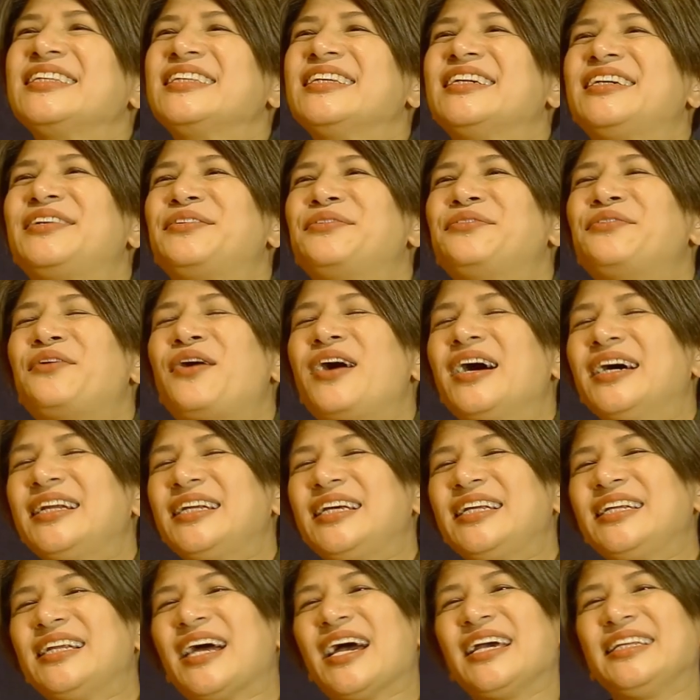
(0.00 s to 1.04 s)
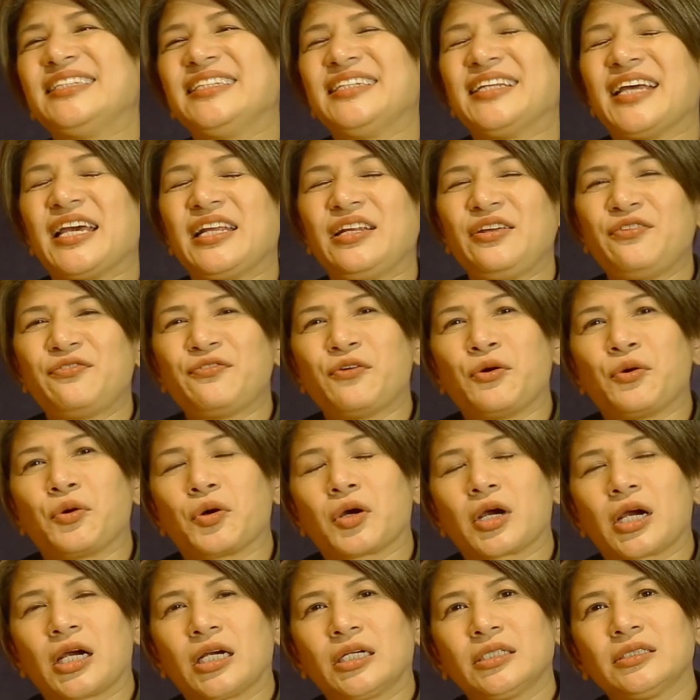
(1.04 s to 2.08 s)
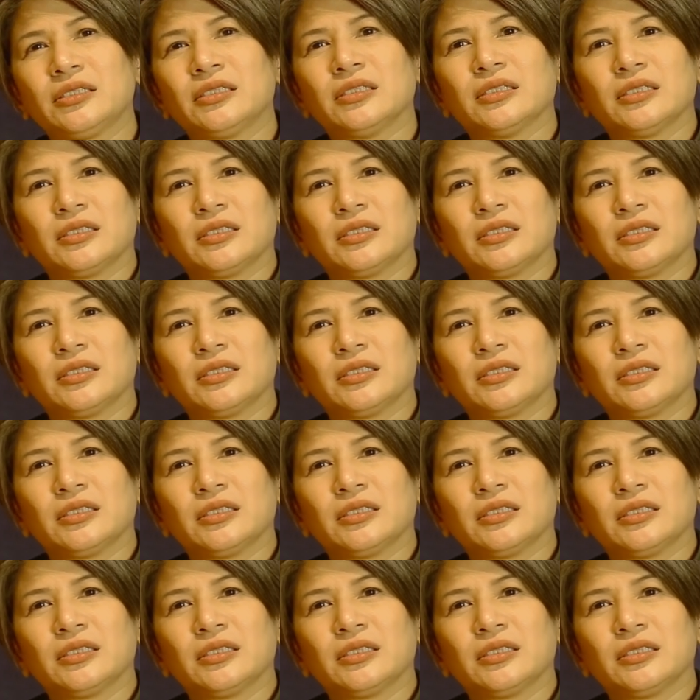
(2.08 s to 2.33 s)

The one in 1984